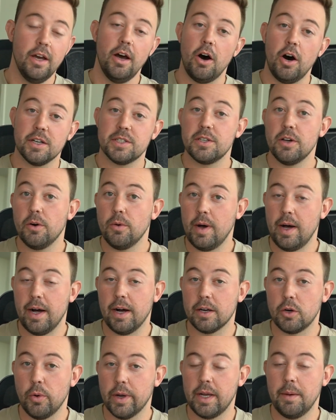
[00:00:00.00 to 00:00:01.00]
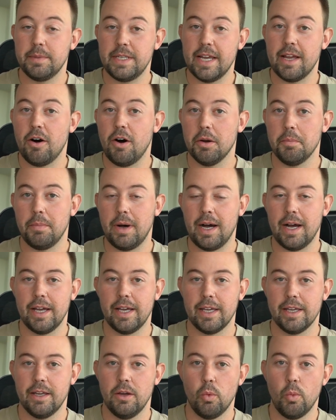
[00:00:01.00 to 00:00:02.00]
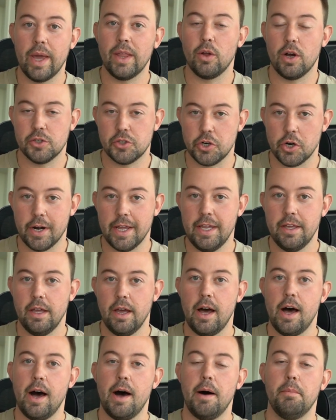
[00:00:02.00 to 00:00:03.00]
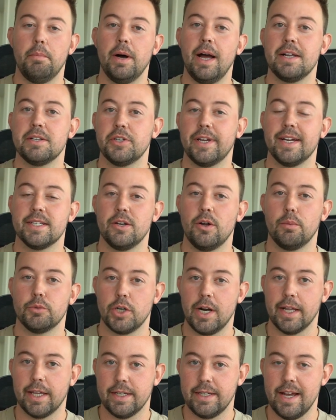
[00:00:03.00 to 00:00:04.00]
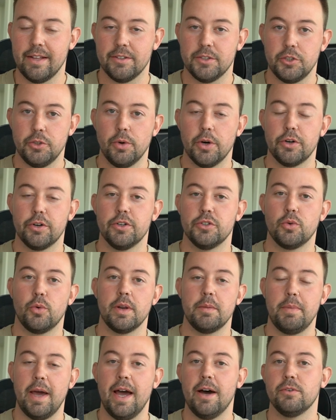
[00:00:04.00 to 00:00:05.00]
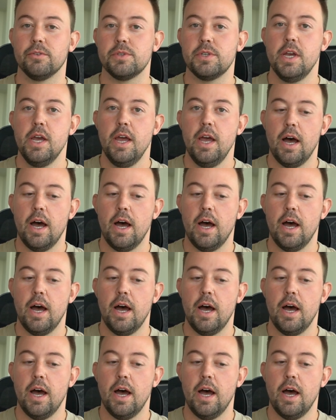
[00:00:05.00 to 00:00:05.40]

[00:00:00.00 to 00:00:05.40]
Also, quick update on my weight loss journey. But as you guys know, I'm trying to get down to 220 pounds.